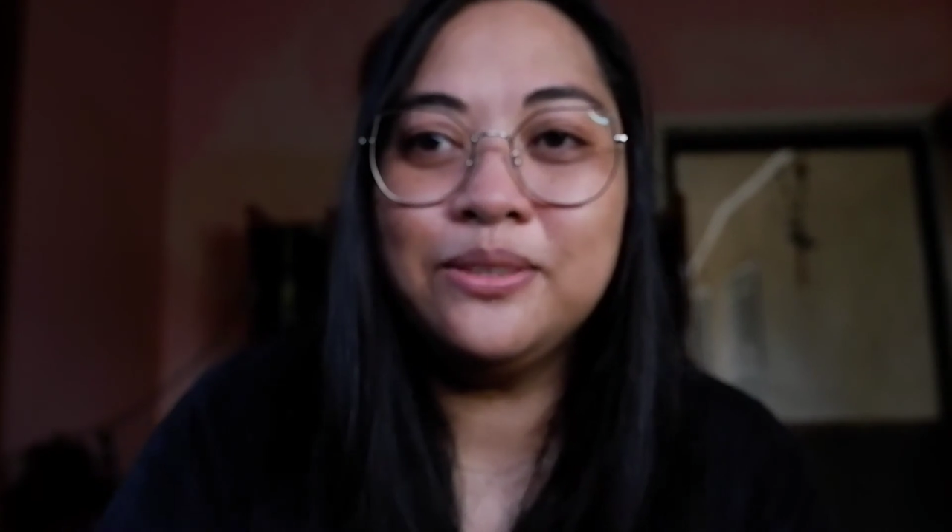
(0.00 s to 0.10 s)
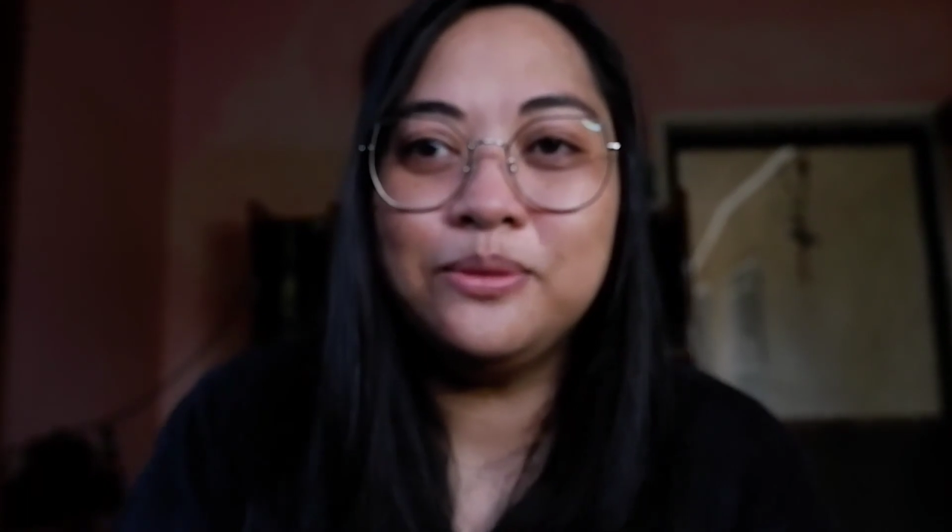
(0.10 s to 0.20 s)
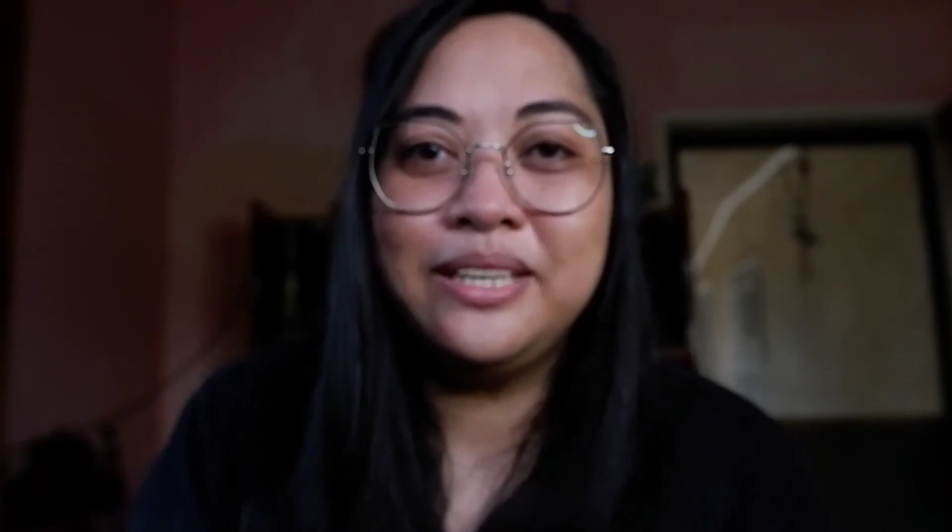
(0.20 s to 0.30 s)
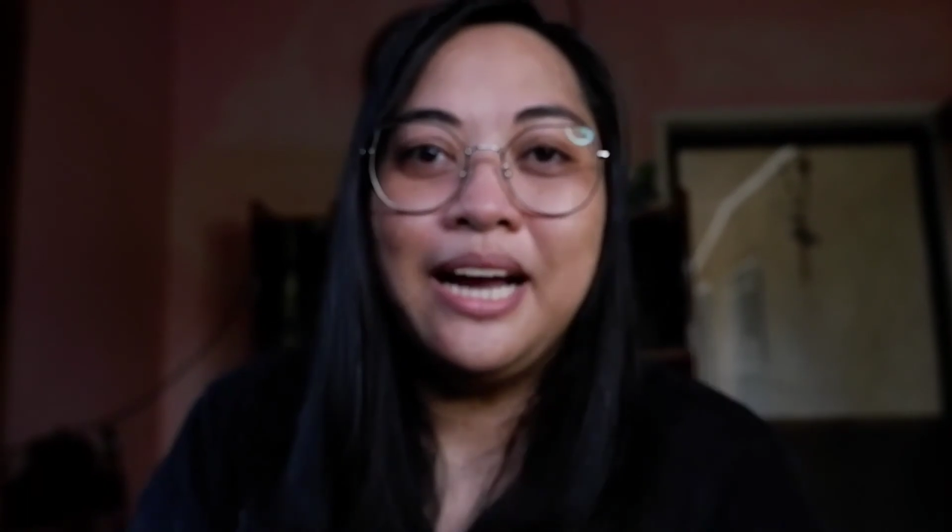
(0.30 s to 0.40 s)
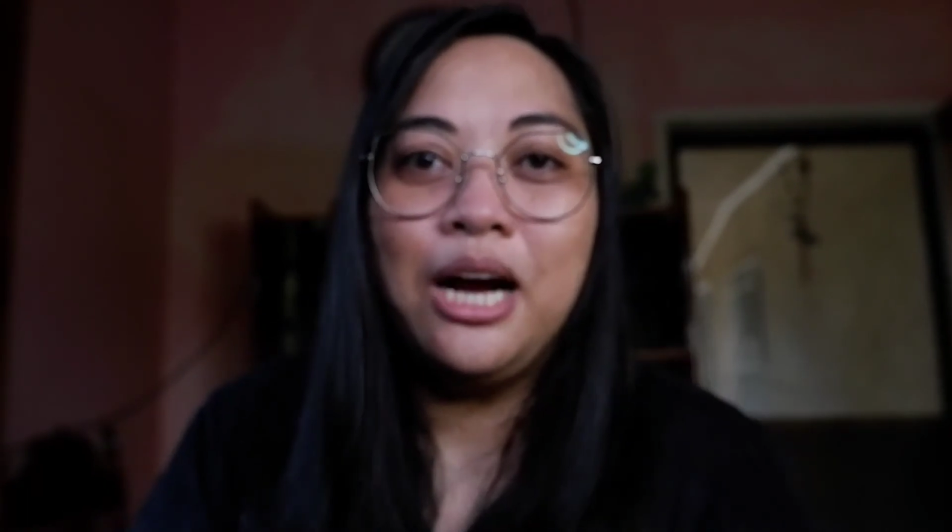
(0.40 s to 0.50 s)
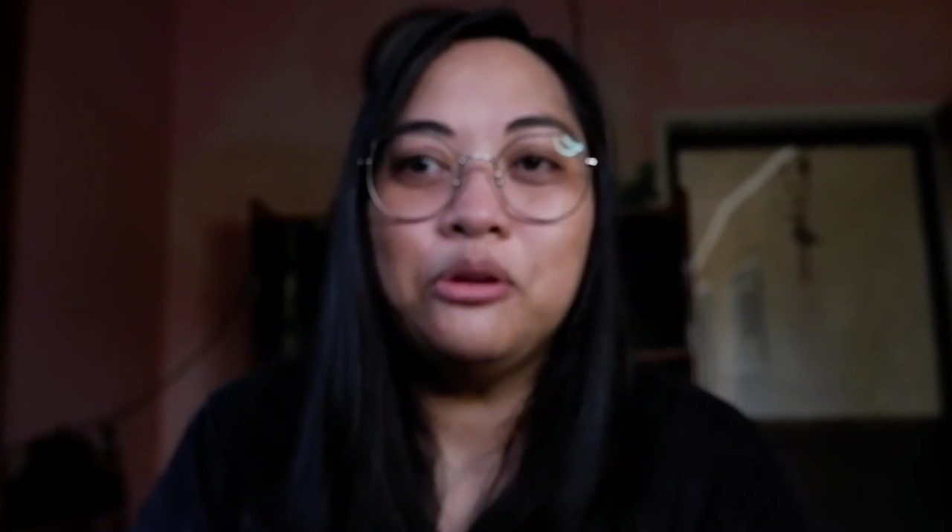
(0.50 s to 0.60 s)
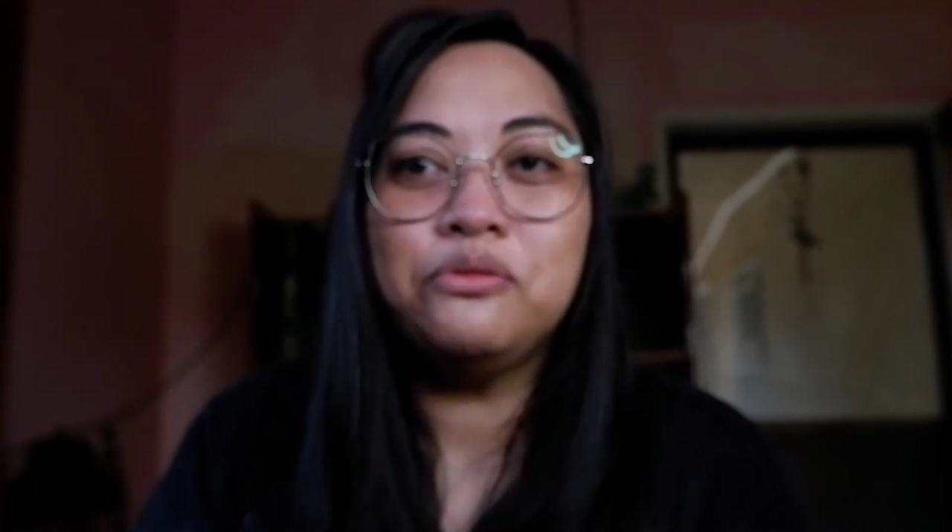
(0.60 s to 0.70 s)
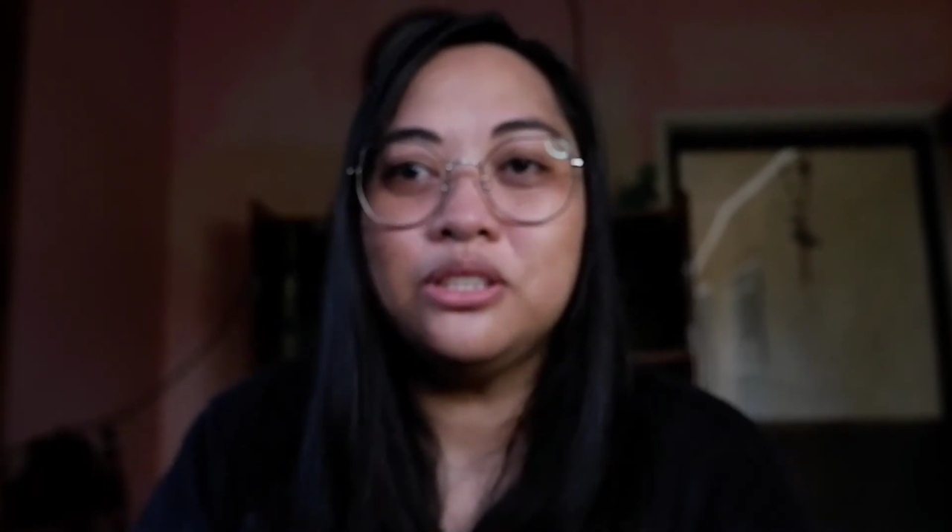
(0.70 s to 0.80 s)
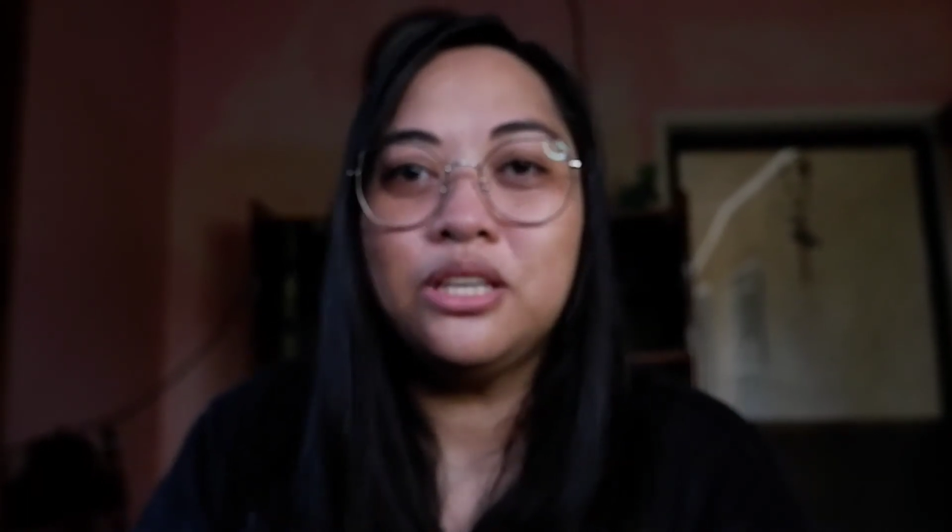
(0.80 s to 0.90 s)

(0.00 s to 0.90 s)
we have a